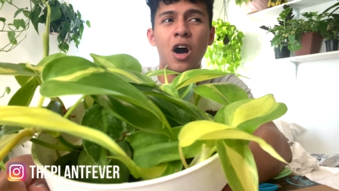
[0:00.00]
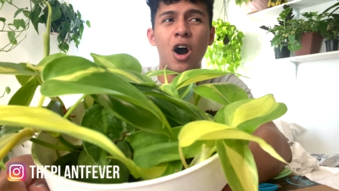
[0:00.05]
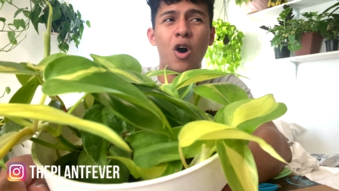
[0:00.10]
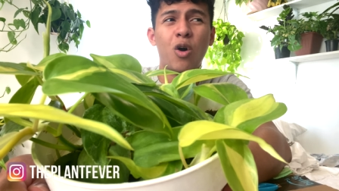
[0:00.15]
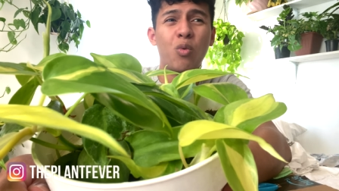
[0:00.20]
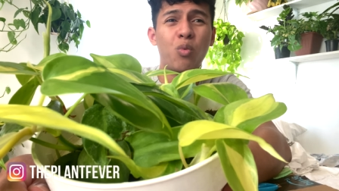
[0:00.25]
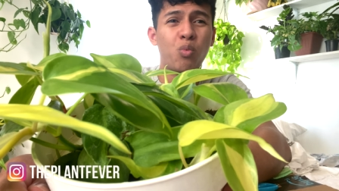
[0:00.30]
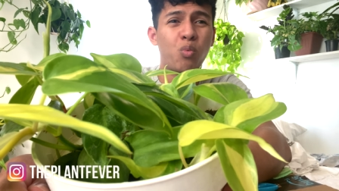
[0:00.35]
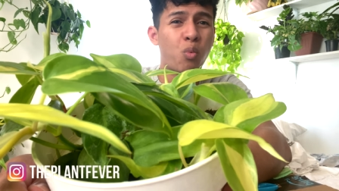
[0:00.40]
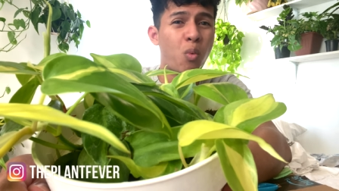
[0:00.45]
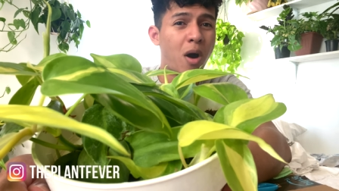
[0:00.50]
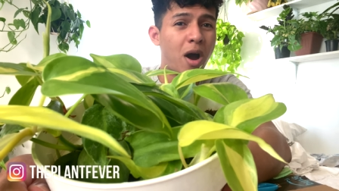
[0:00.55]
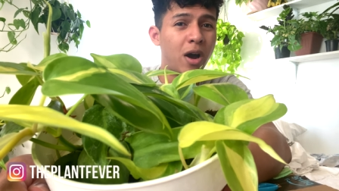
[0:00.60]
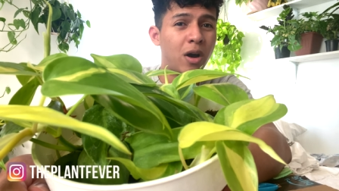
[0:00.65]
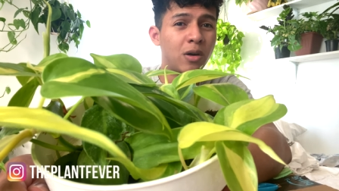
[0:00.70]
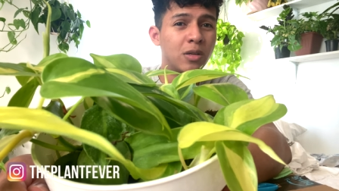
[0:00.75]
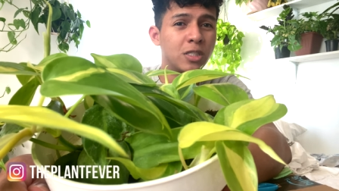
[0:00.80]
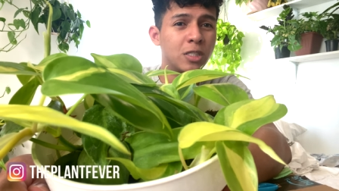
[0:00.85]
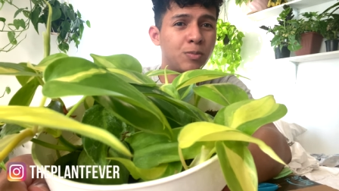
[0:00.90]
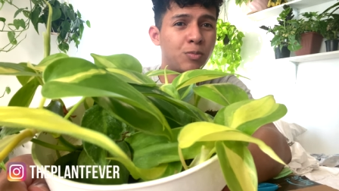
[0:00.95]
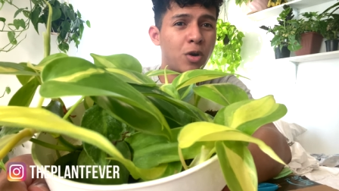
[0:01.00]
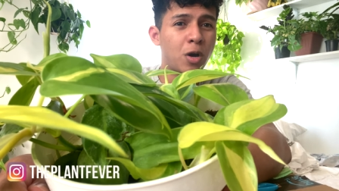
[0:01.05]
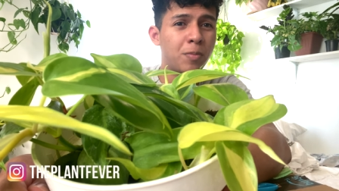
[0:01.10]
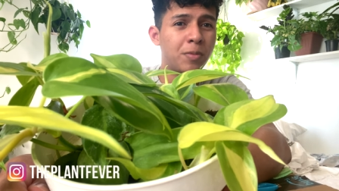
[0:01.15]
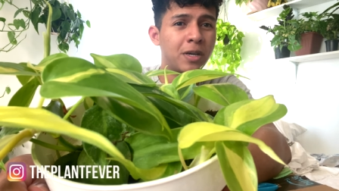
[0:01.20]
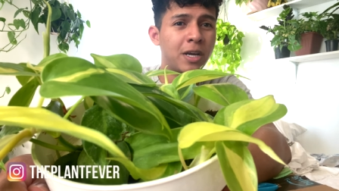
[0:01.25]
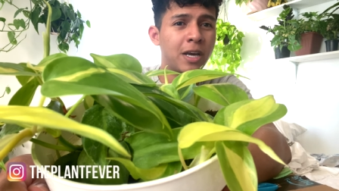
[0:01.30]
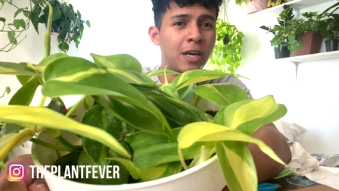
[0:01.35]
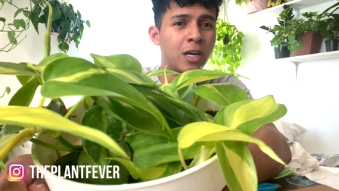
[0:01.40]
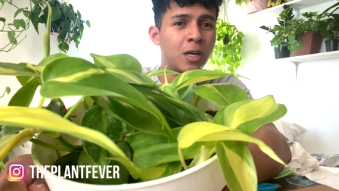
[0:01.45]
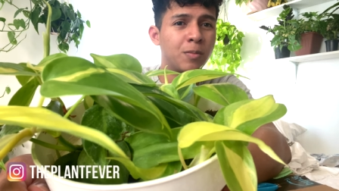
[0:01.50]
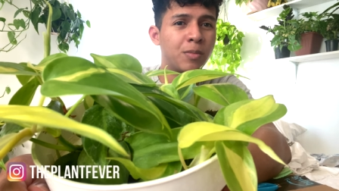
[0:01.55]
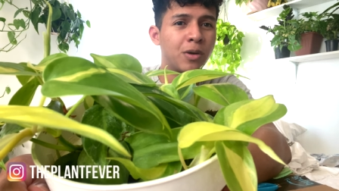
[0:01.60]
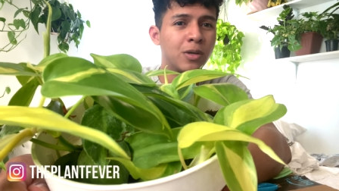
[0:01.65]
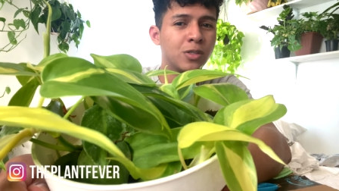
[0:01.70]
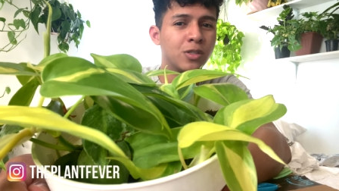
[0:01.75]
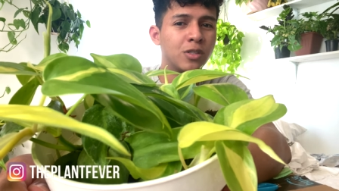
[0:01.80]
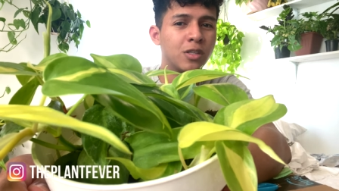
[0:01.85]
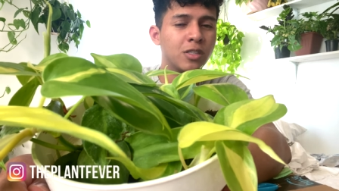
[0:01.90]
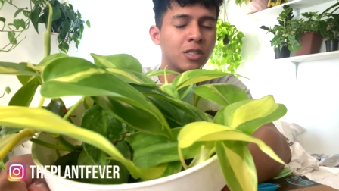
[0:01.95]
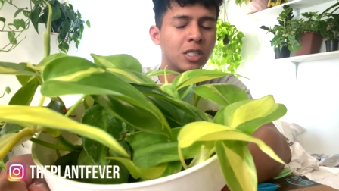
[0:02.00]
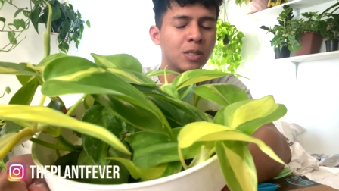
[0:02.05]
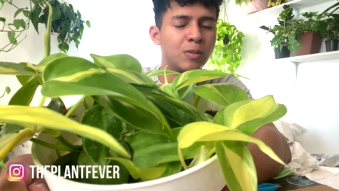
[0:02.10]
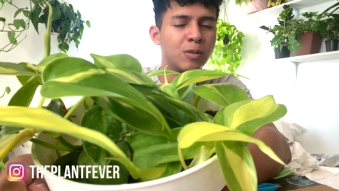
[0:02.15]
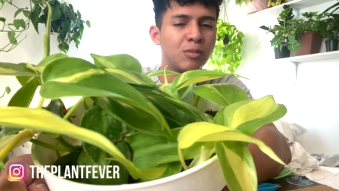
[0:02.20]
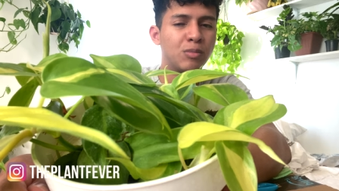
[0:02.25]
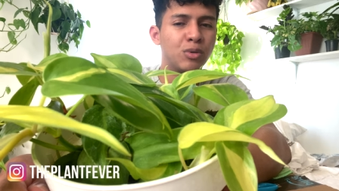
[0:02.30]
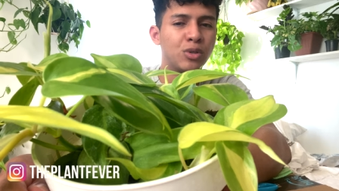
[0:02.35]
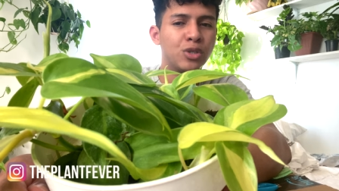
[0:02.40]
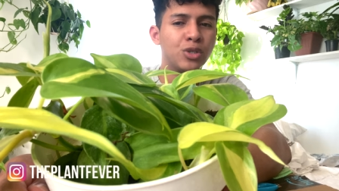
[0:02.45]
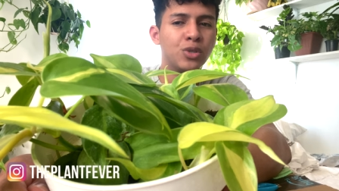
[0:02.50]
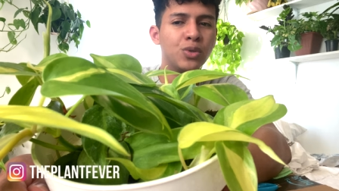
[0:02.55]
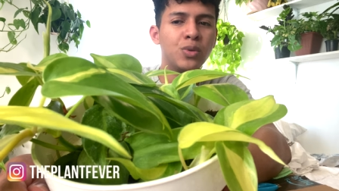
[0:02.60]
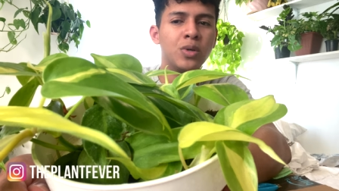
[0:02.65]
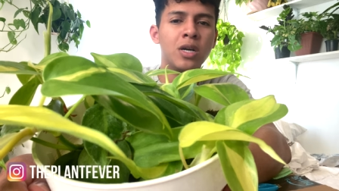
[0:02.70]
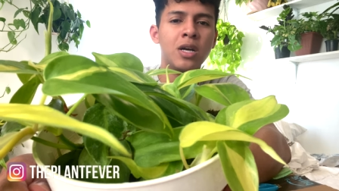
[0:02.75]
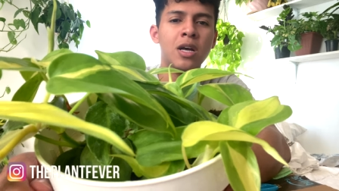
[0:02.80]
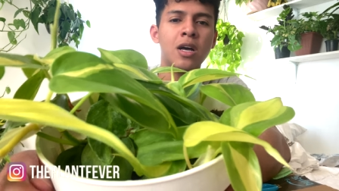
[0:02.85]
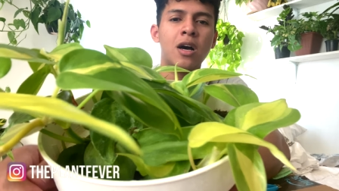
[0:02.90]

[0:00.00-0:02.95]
a while to propagate compared to the Cebu Blue.